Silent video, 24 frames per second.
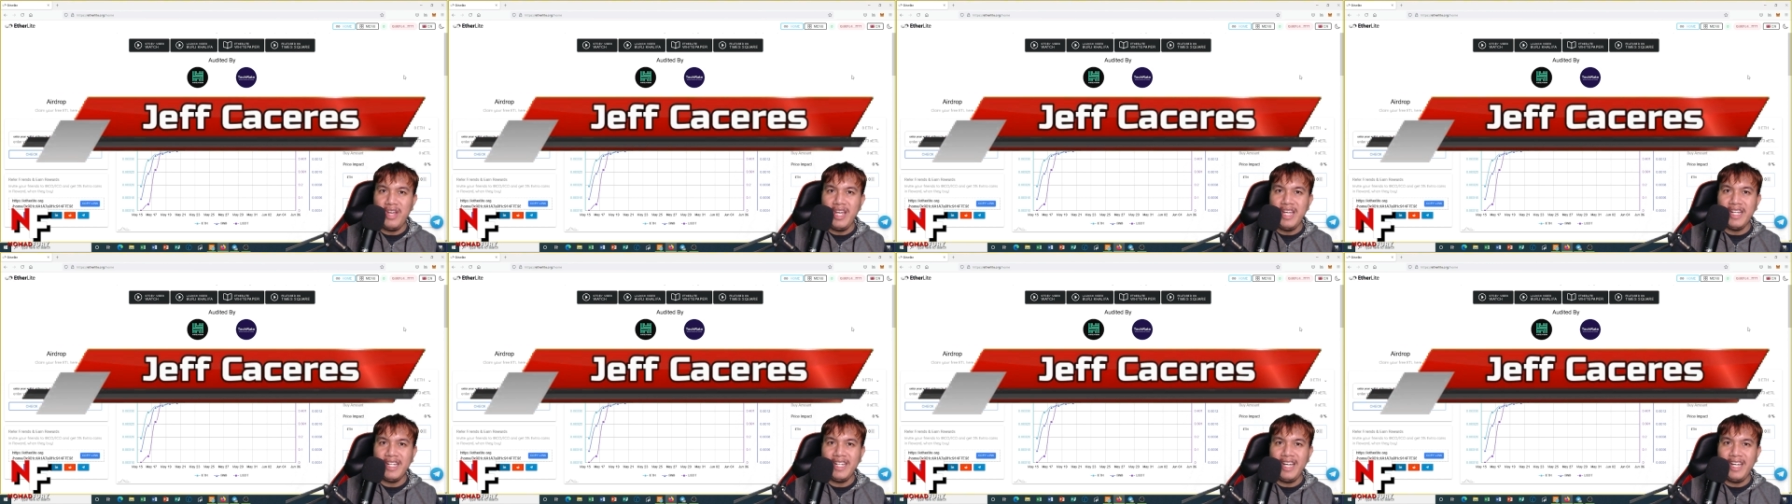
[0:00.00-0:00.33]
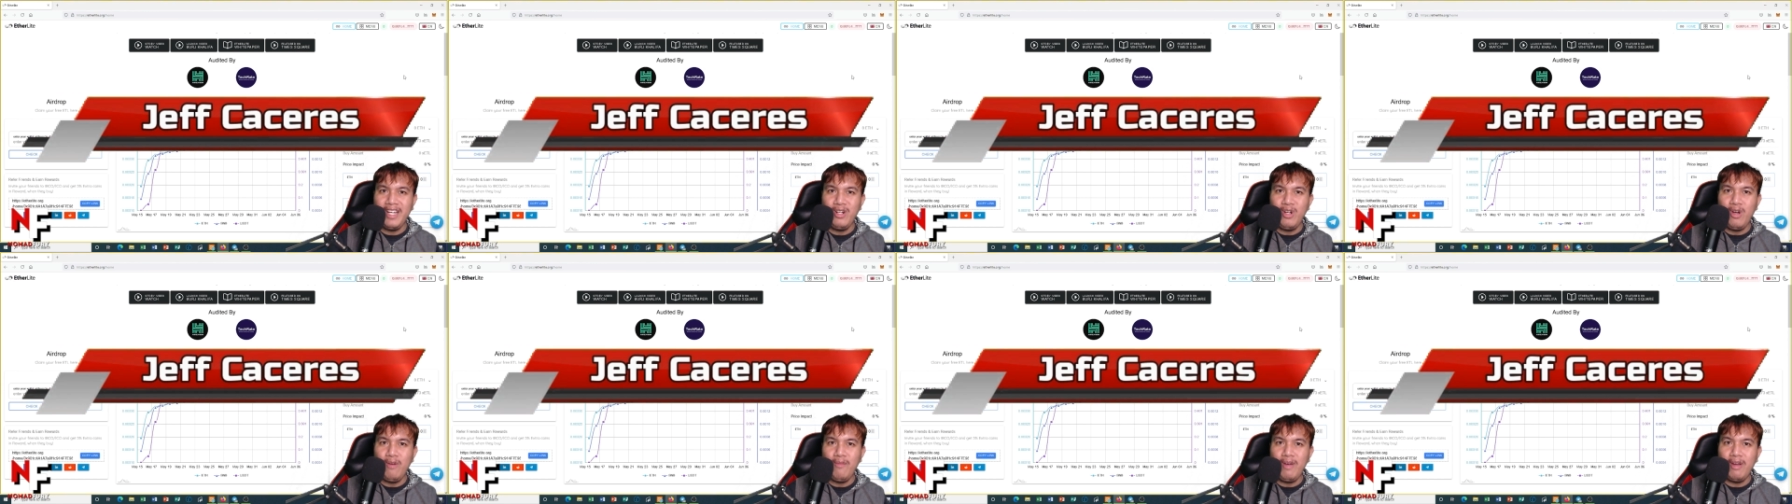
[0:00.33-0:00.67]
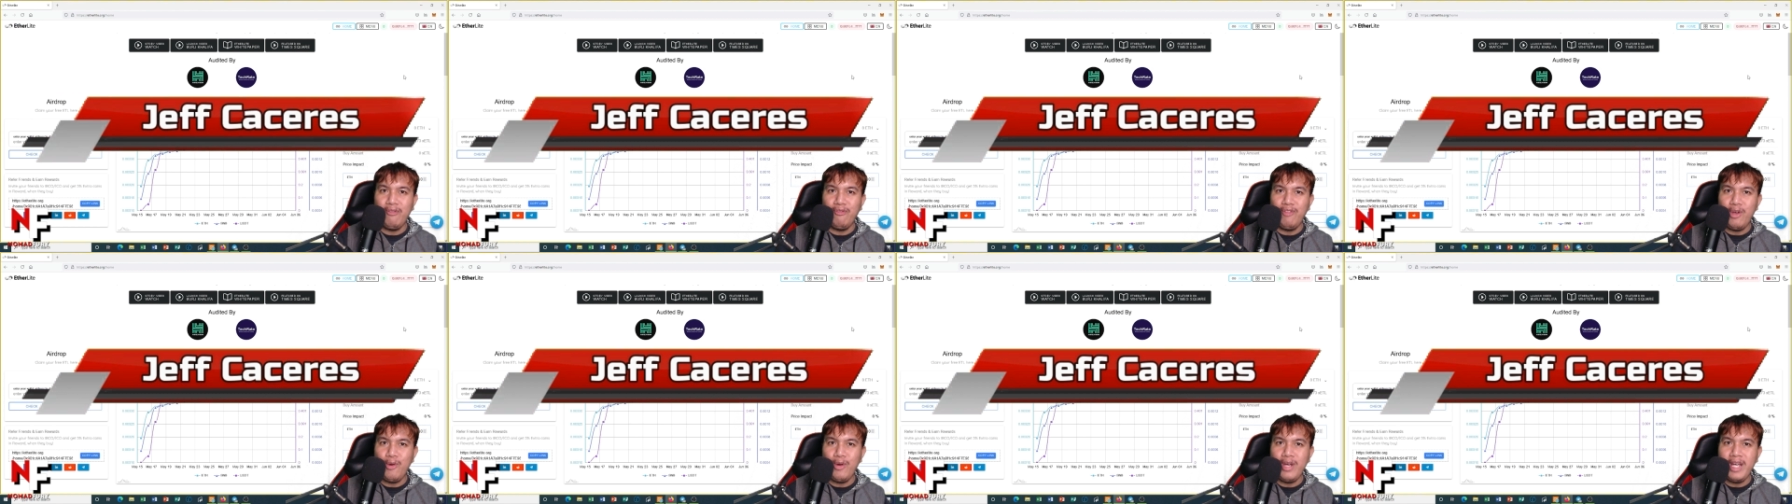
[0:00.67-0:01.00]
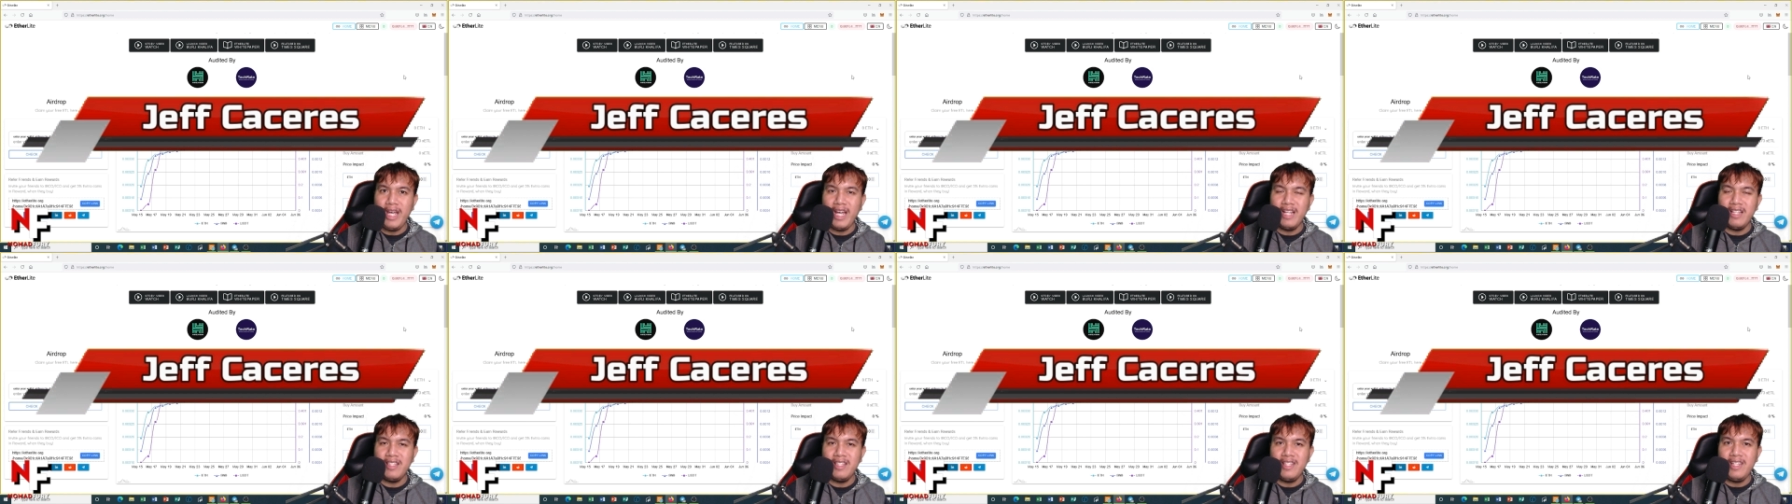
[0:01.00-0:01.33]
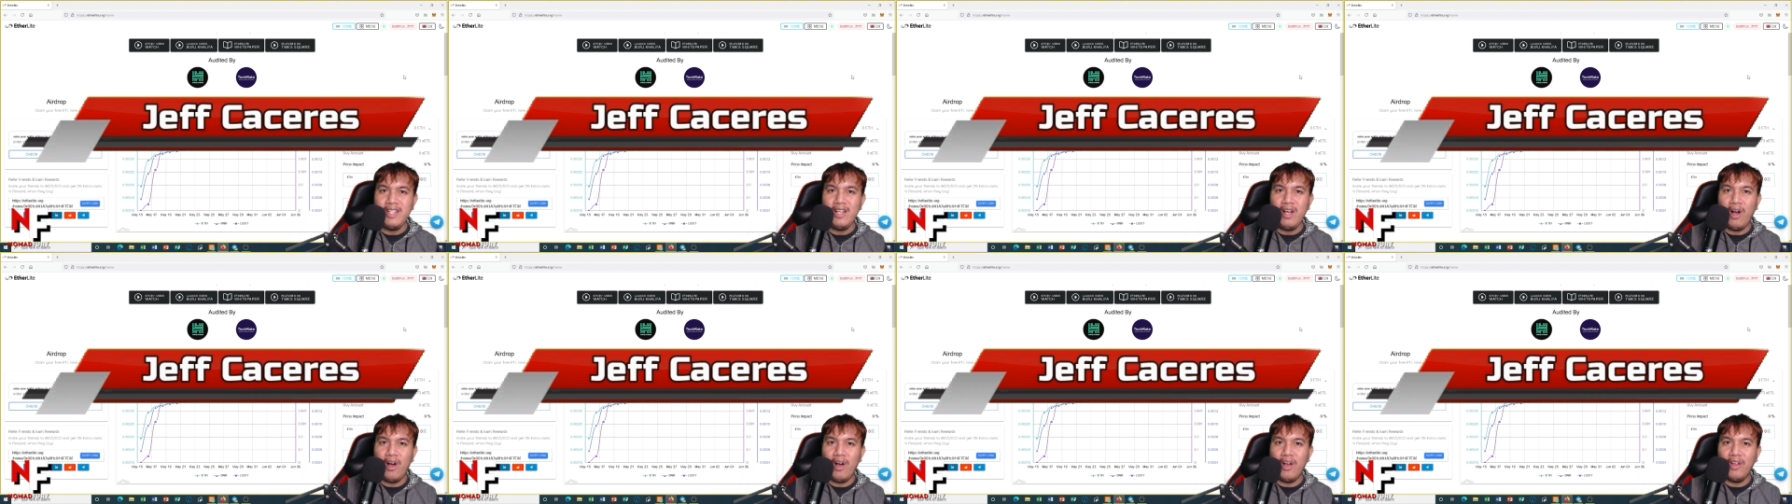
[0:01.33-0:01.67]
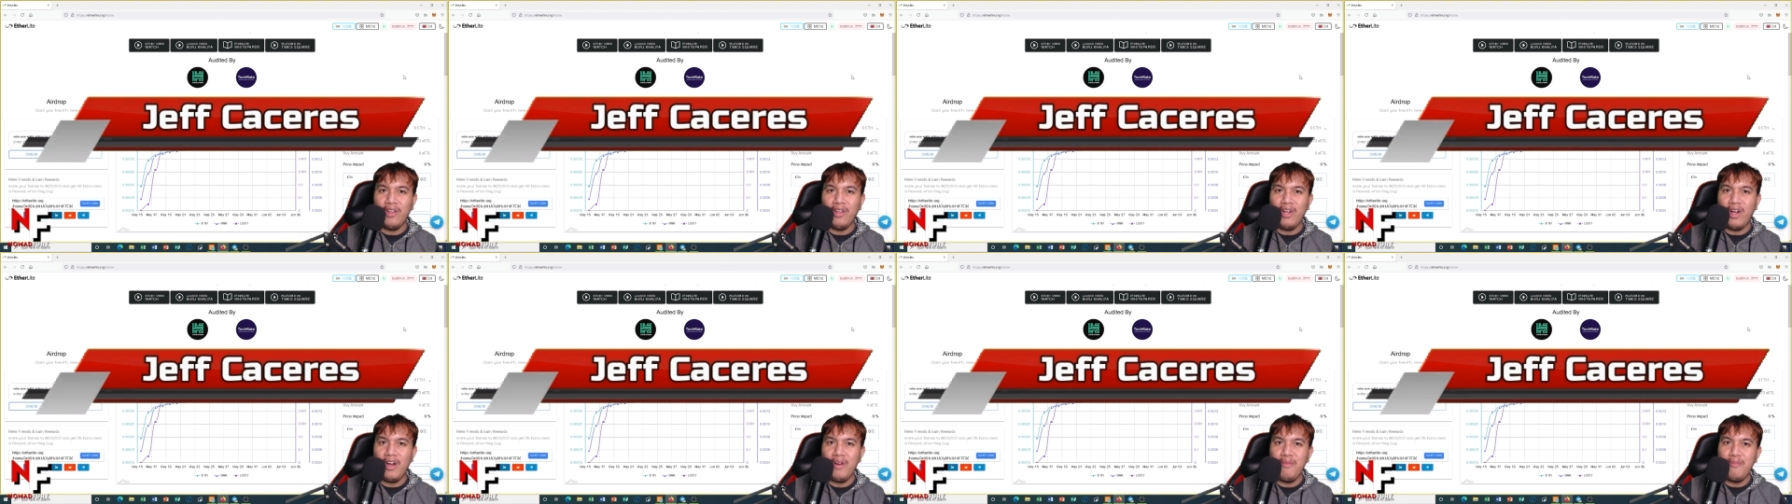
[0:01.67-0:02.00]
aka Nomad Fury, and see you
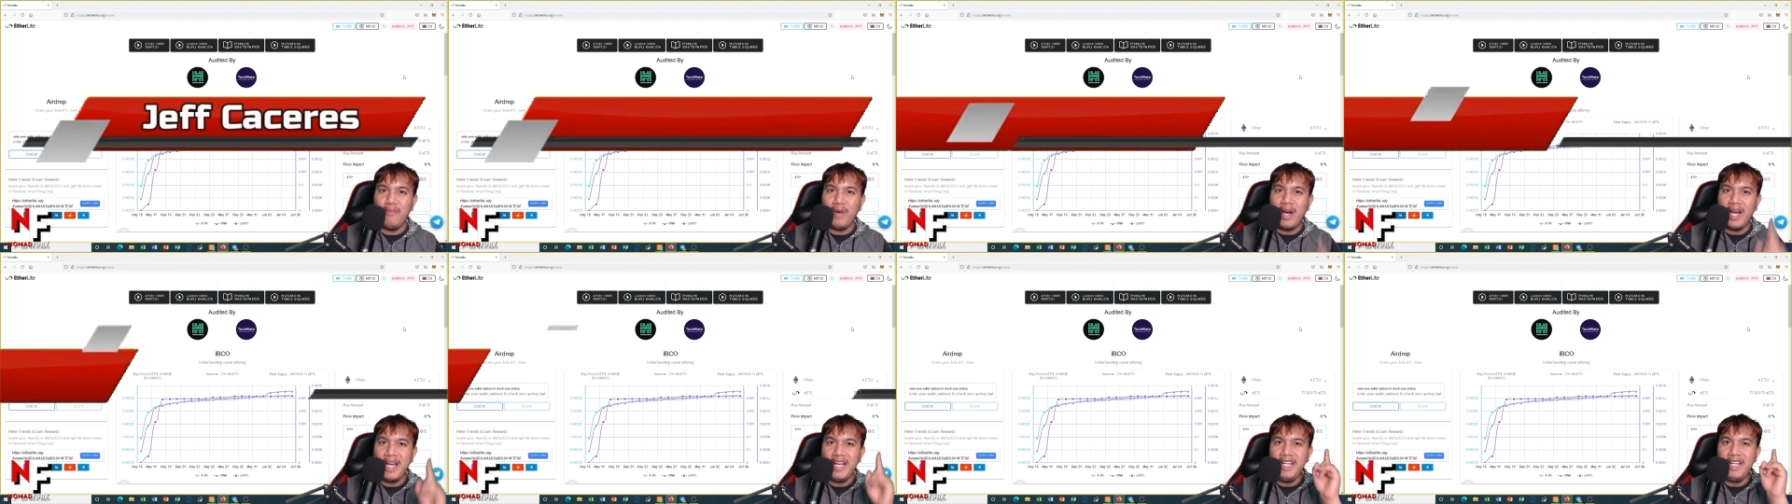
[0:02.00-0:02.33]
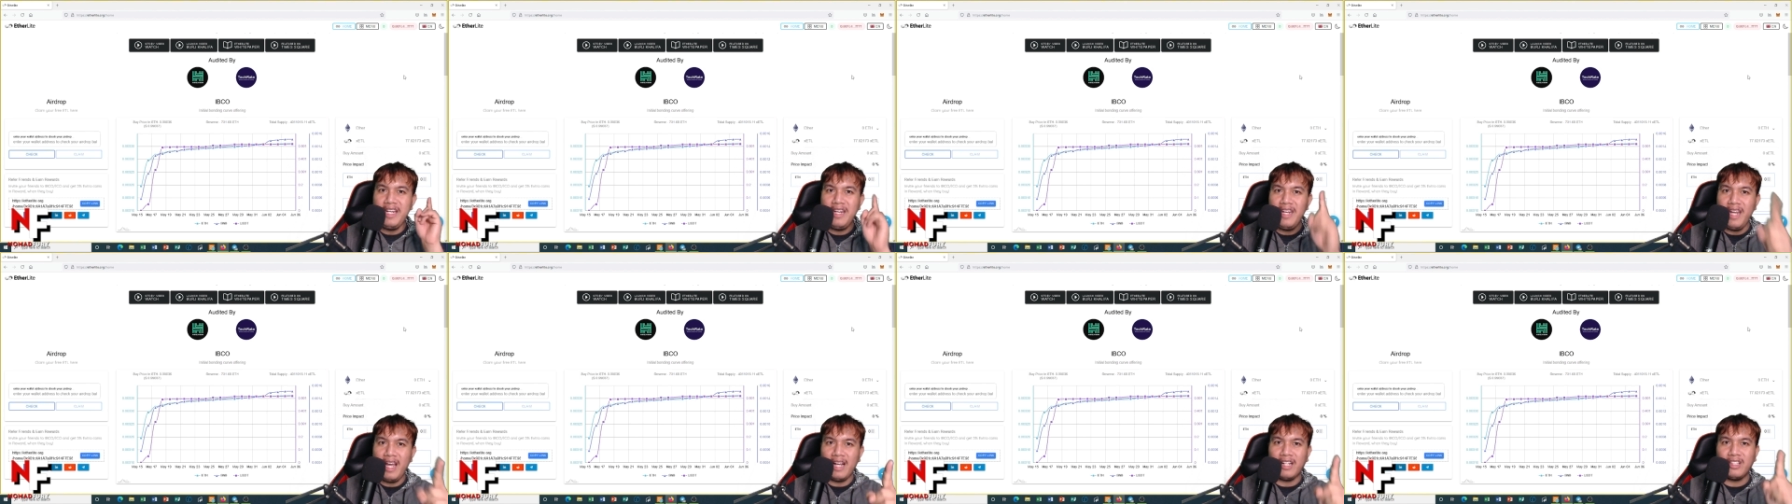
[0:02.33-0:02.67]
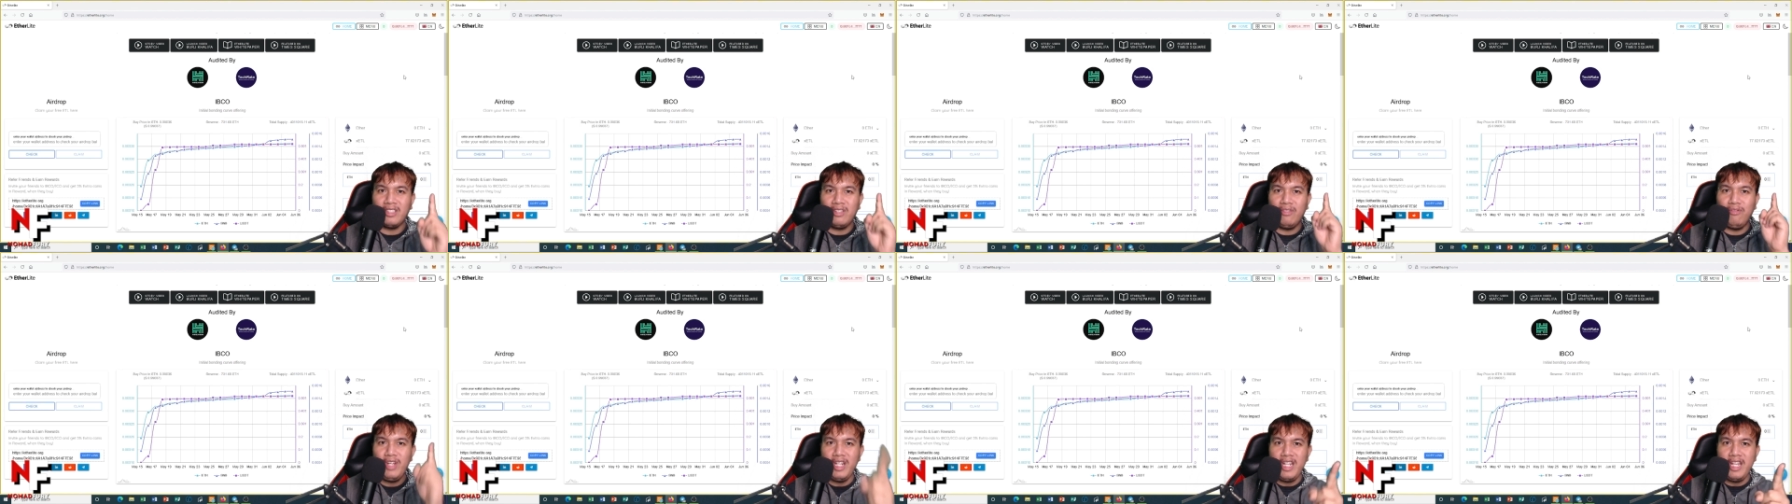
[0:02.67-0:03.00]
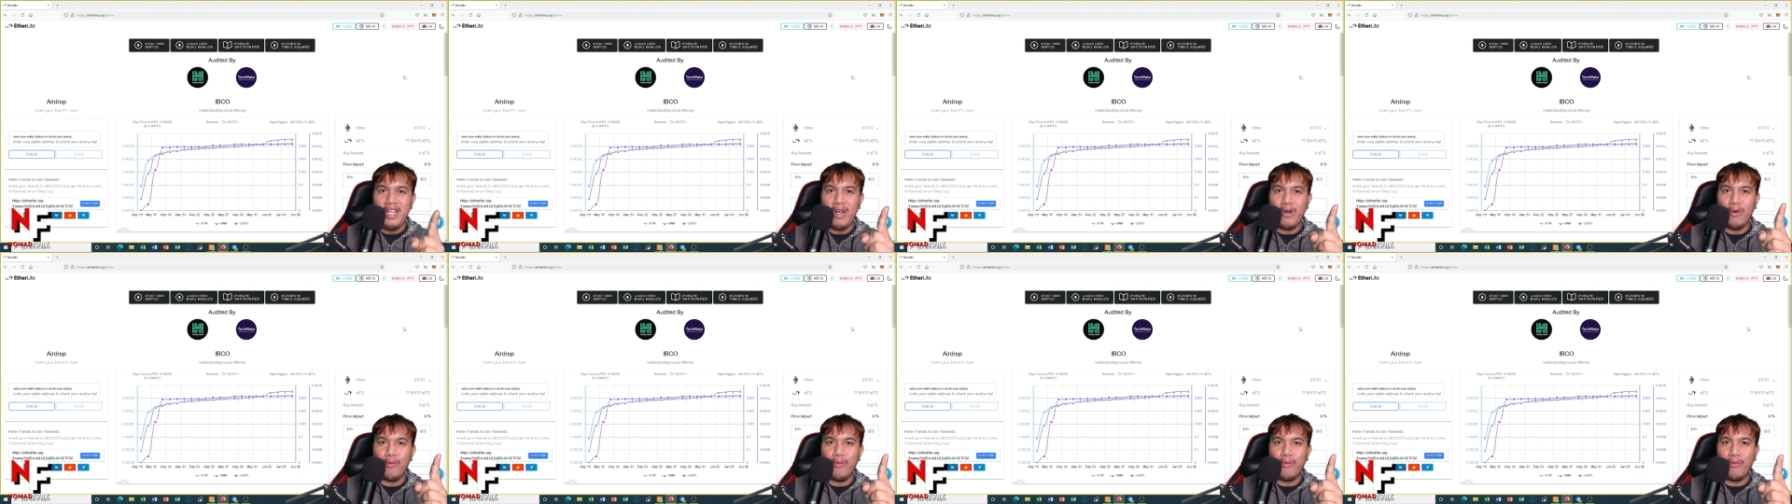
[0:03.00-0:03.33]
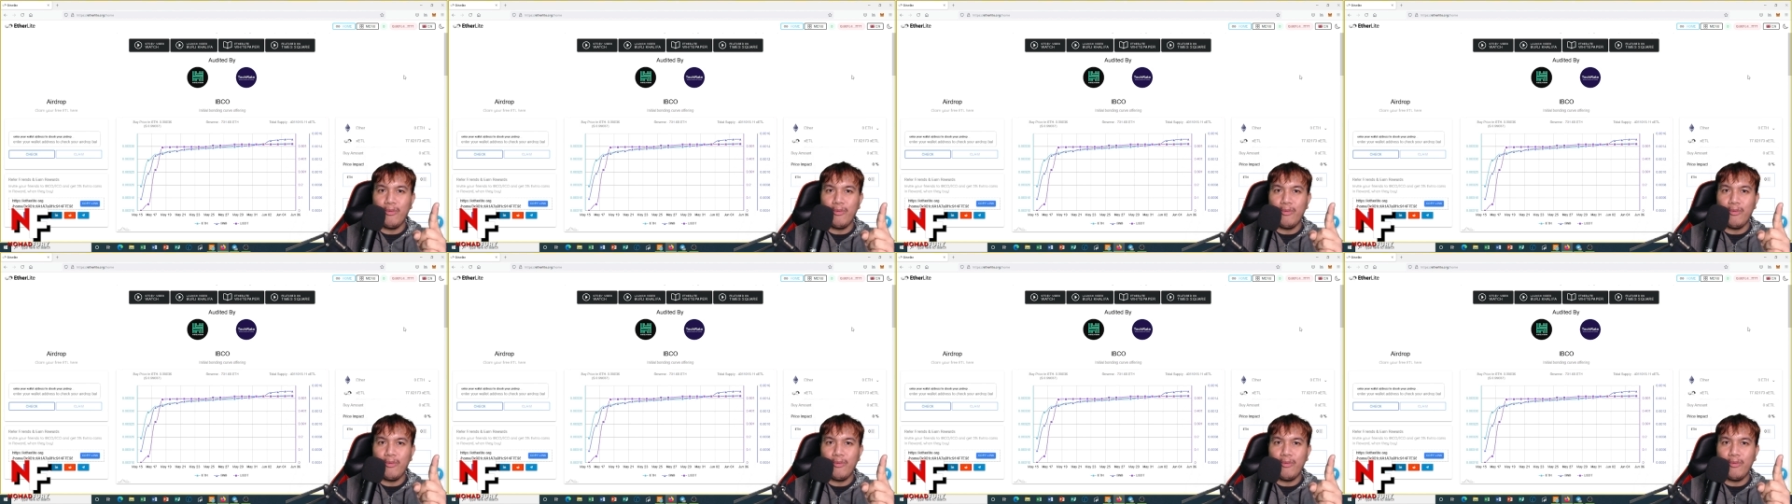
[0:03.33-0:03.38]
all on my next video.